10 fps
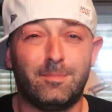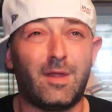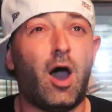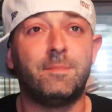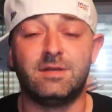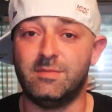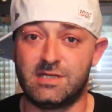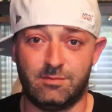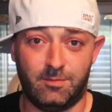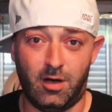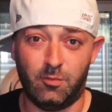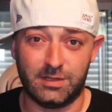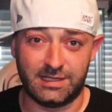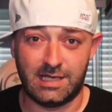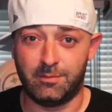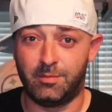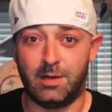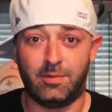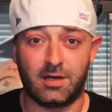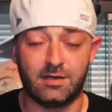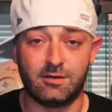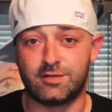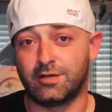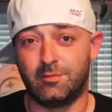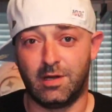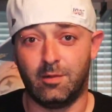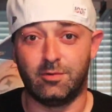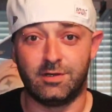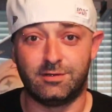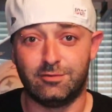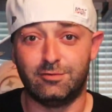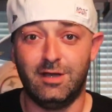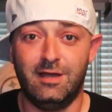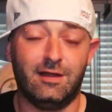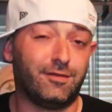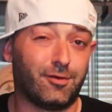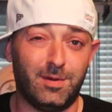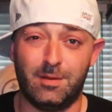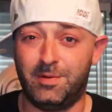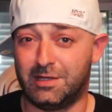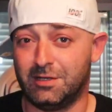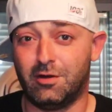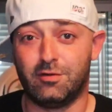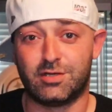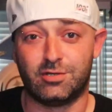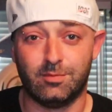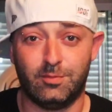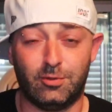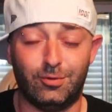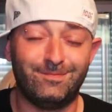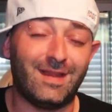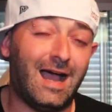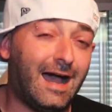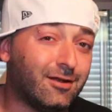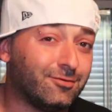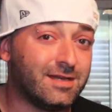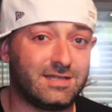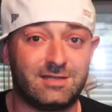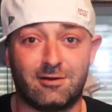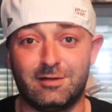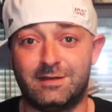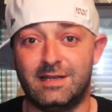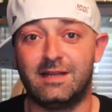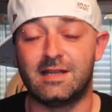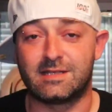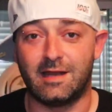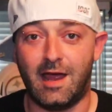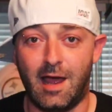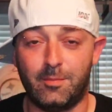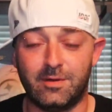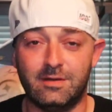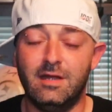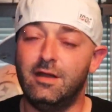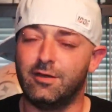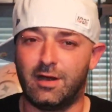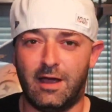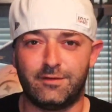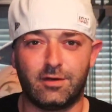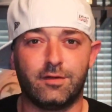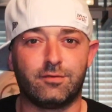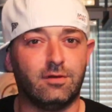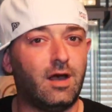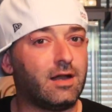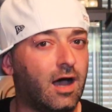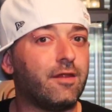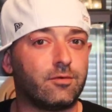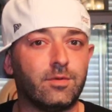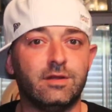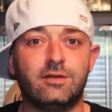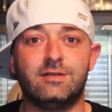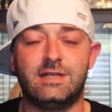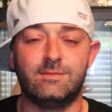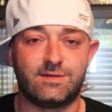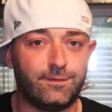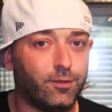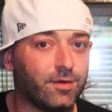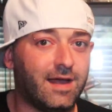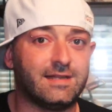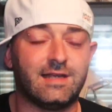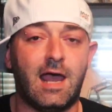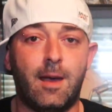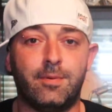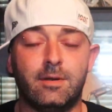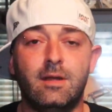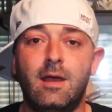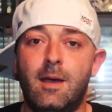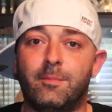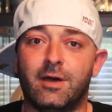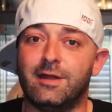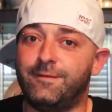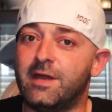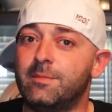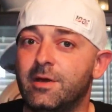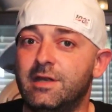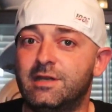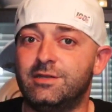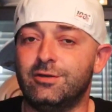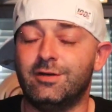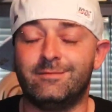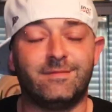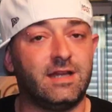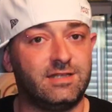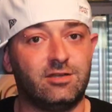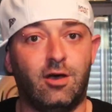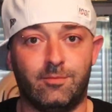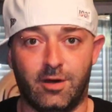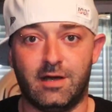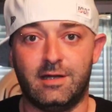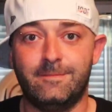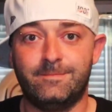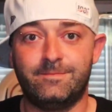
optimism about what the Tampa Bay Buccaneers are going to be able to do. They're being picked to go to the Super Bowl. I don't necessarily think that's going to happen. You're going to have to go through a lot of other really good teams for that to happen. But if anybody could do it, it's Tom Brady.